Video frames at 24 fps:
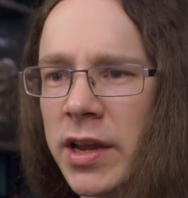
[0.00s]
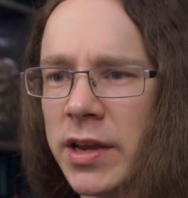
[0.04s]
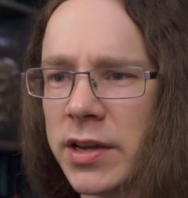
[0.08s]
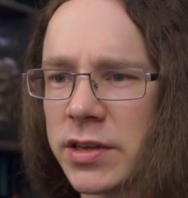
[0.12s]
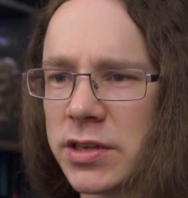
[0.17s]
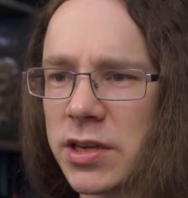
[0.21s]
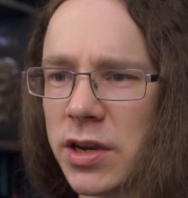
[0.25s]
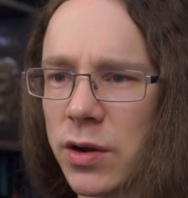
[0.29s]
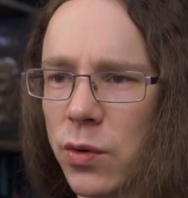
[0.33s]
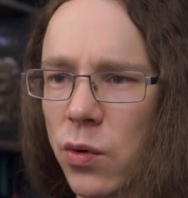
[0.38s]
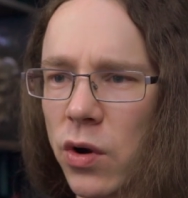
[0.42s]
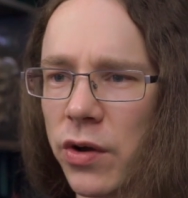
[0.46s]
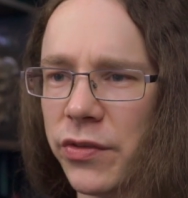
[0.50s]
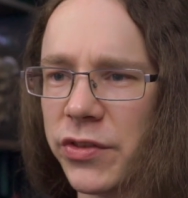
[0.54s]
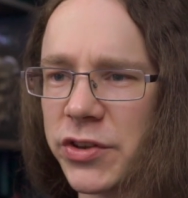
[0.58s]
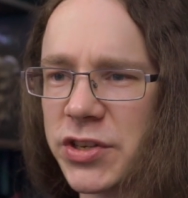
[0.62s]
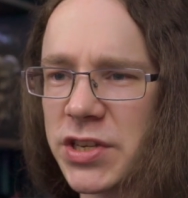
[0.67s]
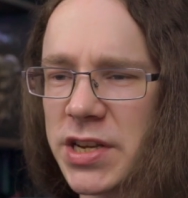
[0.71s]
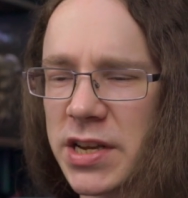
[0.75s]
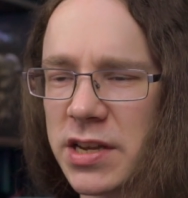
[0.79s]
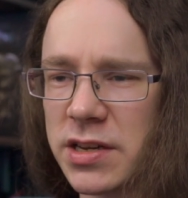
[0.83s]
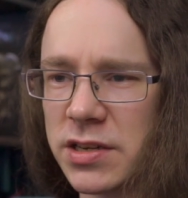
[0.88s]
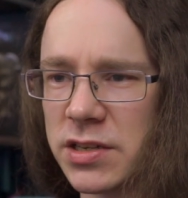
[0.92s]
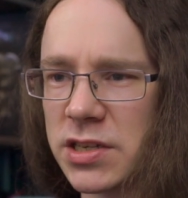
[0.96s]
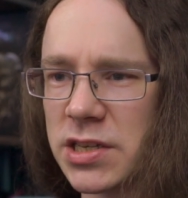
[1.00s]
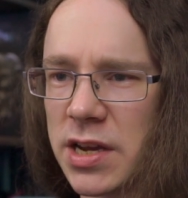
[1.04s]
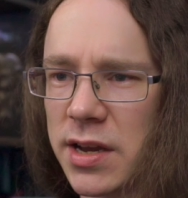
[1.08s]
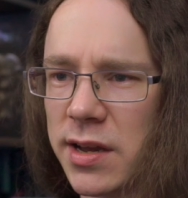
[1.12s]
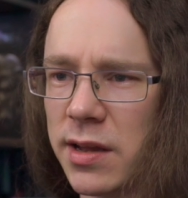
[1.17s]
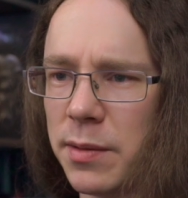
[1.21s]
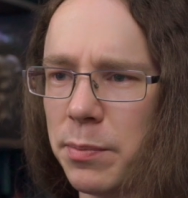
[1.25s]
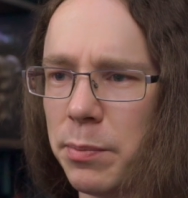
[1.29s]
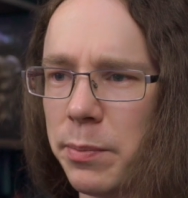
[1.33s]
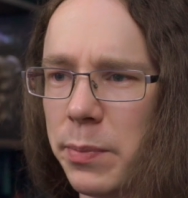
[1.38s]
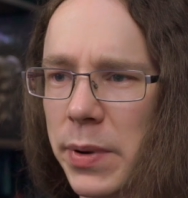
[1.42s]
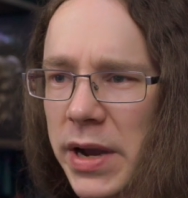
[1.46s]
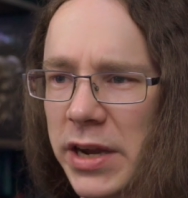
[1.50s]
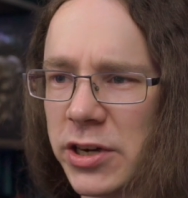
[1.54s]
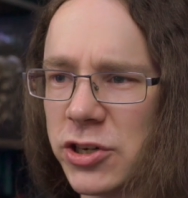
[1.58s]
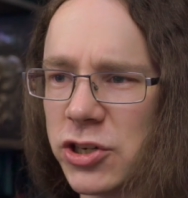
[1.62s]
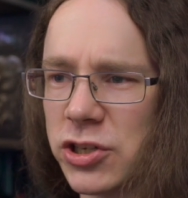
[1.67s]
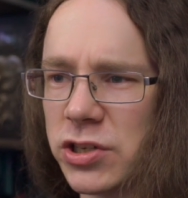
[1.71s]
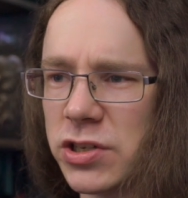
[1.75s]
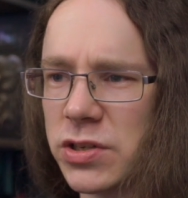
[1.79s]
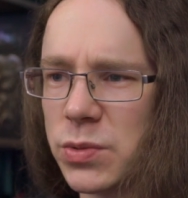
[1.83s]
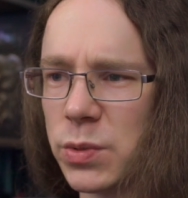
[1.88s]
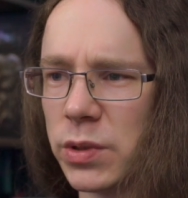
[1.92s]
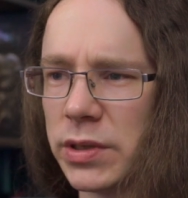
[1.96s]
So on the 2nd star,
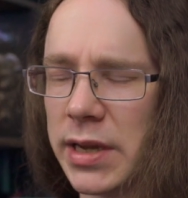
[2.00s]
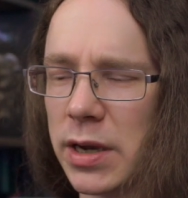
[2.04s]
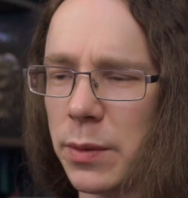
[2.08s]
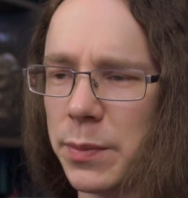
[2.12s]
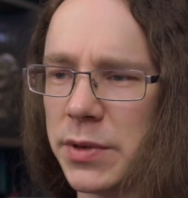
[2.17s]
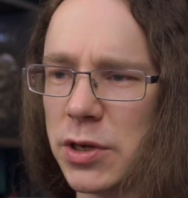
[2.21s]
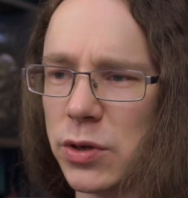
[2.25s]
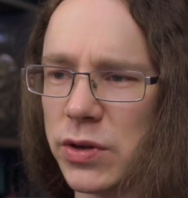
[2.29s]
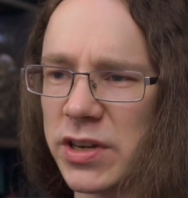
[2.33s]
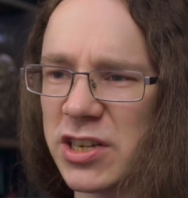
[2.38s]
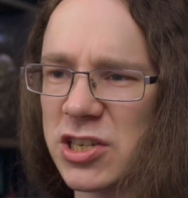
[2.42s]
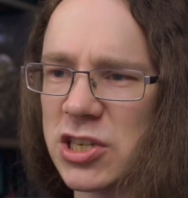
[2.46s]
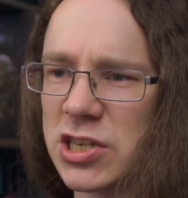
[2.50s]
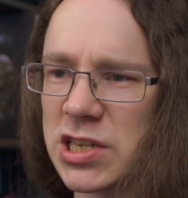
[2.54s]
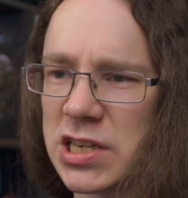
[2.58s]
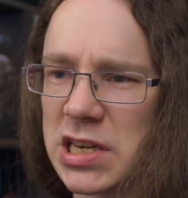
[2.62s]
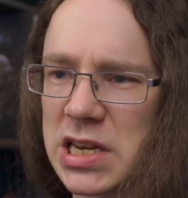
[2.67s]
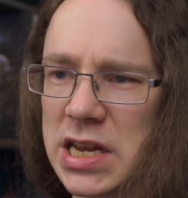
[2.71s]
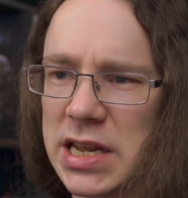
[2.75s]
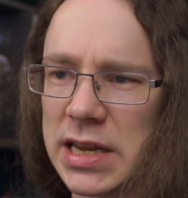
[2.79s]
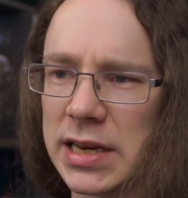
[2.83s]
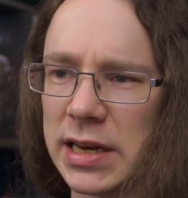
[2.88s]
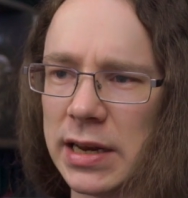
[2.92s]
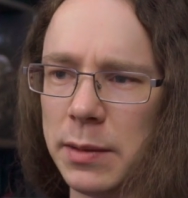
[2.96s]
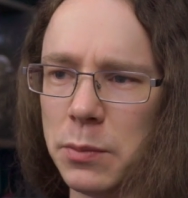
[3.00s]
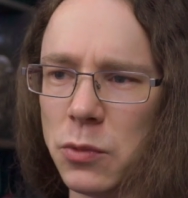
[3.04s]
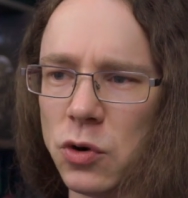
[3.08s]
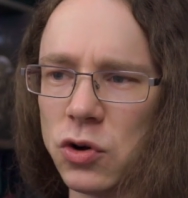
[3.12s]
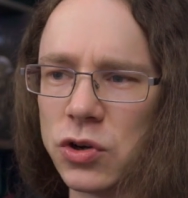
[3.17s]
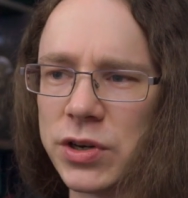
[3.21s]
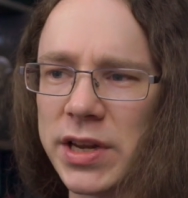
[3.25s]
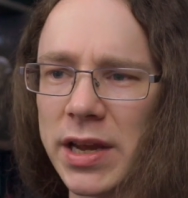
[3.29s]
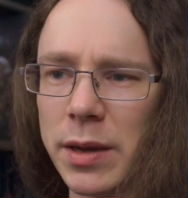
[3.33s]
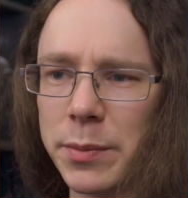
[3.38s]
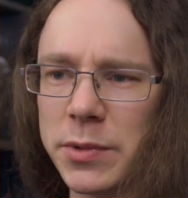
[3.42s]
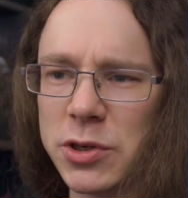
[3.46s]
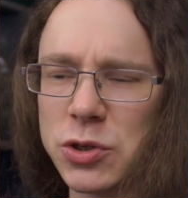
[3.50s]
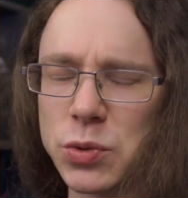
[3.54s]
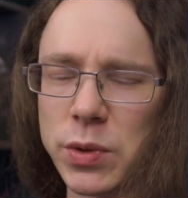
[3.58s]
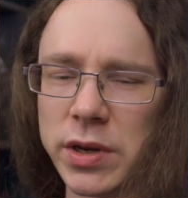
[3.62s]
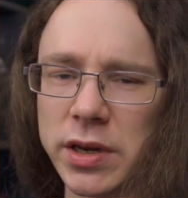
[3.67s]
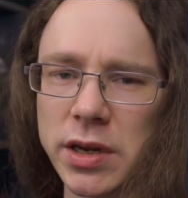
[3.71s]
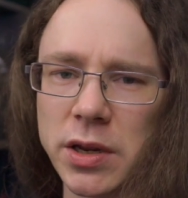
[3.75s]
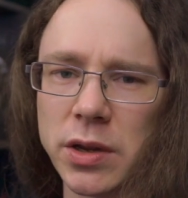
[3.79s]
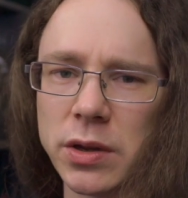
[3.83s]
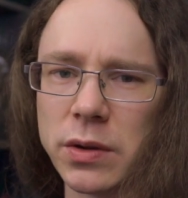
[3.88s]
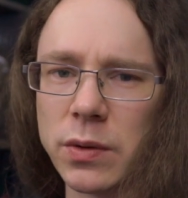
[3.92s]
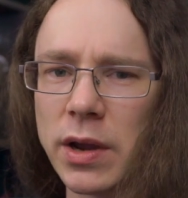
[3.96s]
Bashers will now be doing slightly more damage when
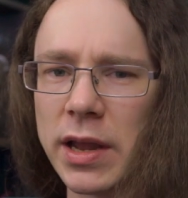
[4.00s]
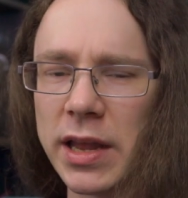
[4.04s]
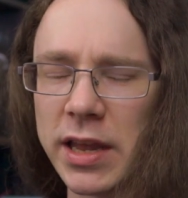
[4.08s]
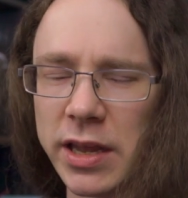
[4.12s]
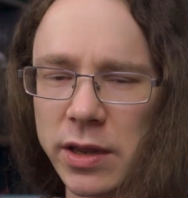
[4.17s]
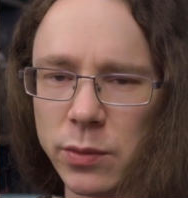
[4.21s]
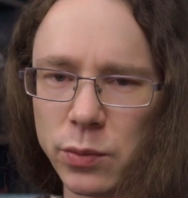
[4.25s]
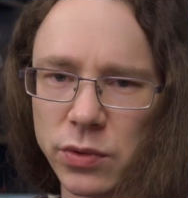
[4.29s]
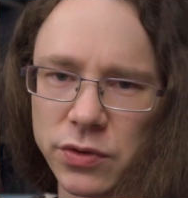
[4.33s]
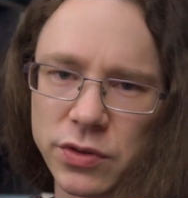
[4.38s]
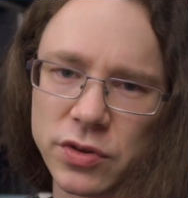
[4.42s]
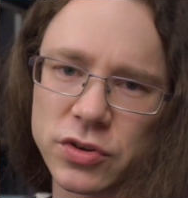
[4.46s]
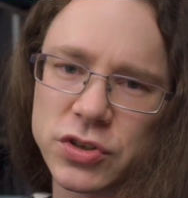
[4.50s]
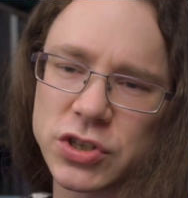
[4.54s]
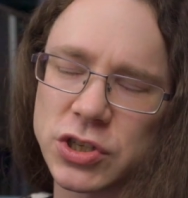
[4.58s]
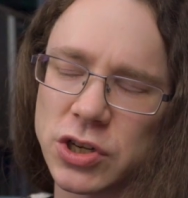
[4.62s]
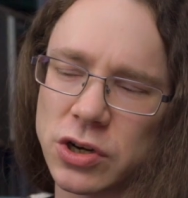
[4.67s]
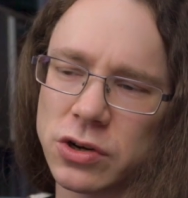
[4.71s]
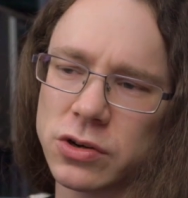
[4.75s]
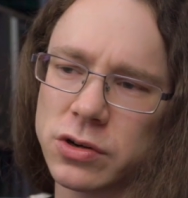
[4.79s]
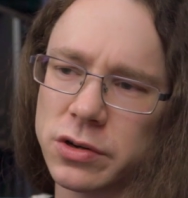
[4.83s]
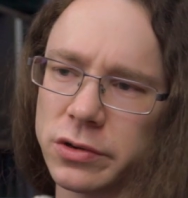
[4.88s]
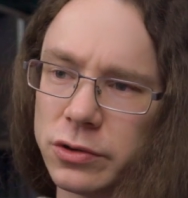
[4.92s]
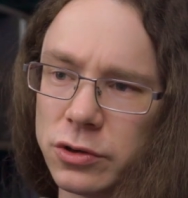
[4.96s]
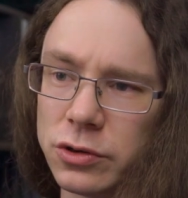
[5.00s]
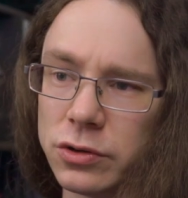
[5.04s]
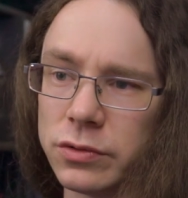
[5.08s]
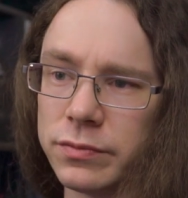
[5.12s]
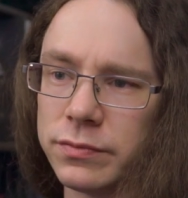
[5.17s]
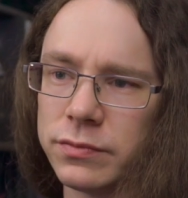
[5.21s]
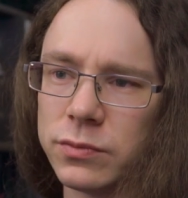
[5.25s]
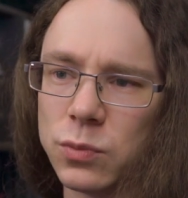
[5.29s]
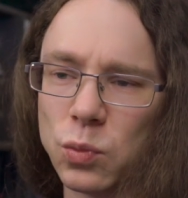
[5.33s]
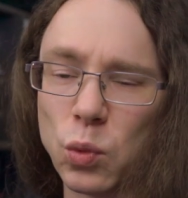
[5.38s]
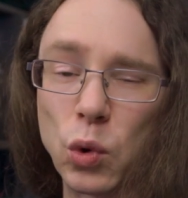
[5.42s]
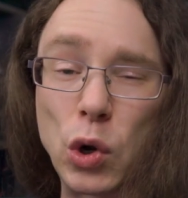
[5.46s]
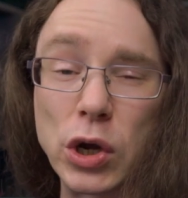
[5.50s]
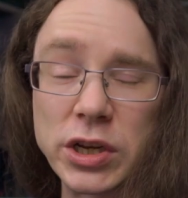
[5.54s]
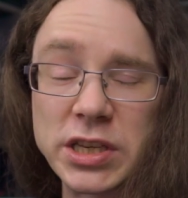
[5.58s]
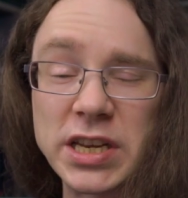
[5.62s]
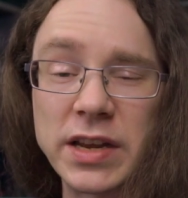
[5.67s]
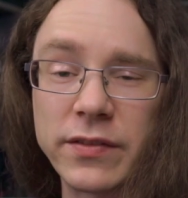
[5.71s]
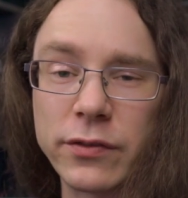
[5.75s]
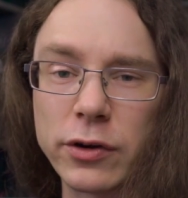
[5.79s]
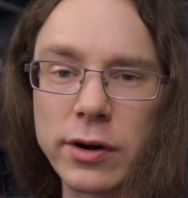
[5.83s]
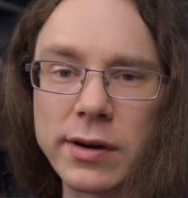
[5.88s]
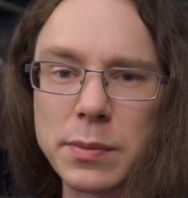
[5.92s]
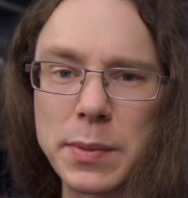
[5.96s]
you hit with the stock, or
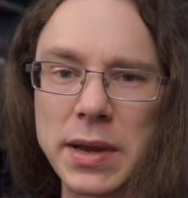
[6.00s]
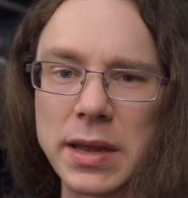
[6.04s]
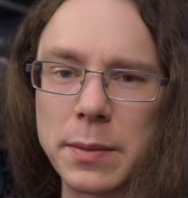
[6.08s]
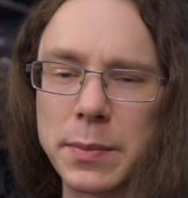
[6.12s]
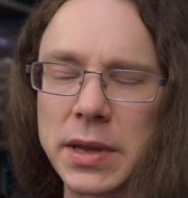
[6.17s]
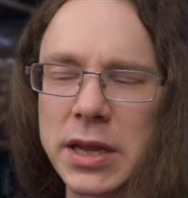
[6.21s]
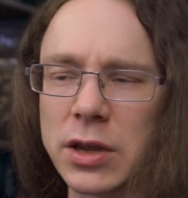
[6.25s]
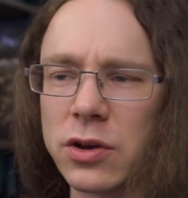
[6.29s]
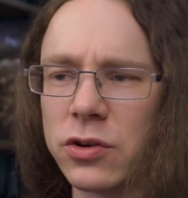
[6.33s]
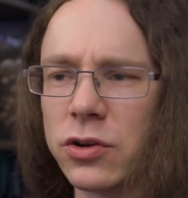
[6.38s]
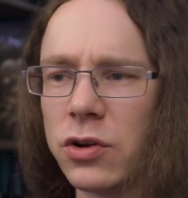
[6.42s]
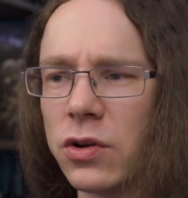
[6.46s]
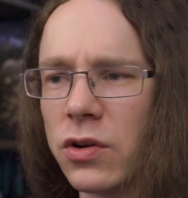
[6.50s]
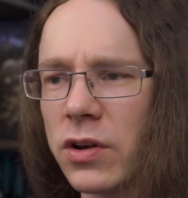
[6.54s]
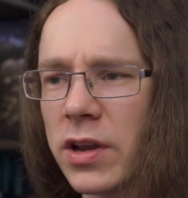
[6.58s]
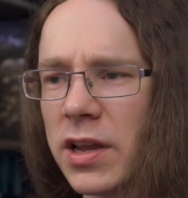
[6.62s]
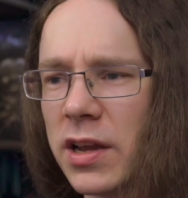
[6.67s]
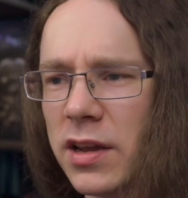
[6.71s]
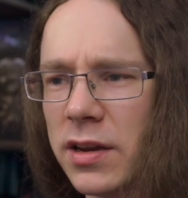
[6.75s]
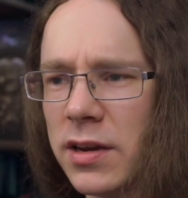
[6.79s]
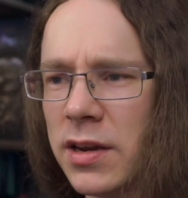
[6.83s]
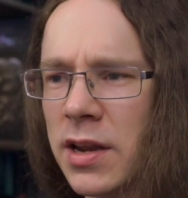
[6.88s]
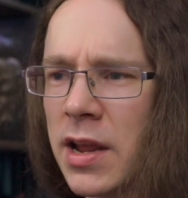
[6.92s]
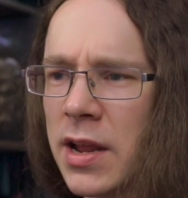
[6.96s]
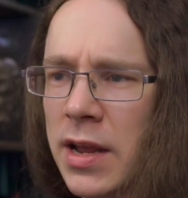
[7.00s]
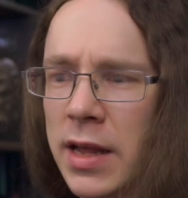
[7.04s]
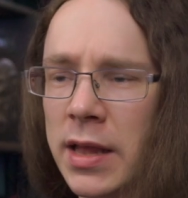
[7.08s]
whatever it may be on your gun.